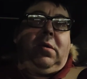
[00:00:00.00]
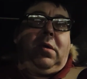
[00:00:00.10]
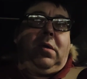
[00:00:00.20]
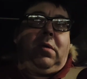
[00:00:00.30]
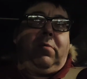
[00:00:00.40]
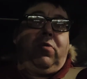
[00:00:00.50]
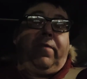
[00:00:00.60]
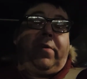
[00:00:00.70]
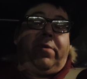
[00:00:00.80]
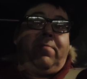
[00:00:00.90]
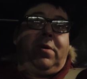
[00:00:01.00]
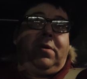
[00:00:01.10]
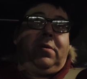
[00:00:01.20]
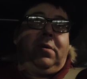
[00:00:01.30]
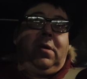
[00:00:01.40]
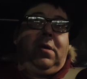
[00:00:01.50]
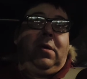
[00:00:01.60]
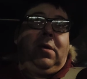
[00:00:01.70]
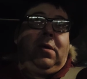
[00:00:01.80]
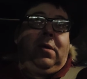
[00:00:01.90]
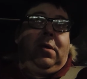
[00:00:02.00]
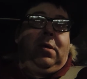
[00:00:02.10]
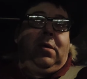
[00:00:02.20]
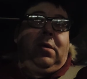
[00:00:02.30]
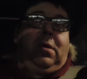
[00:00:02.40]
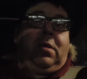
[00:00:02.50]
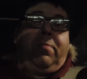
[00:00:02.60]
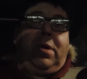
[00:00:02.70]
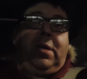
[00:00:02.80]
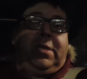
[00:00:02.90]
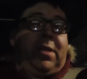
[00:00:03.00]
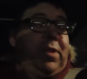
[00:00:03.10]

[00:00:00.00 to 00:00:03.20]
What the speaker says: go for him? And I'll be honest, I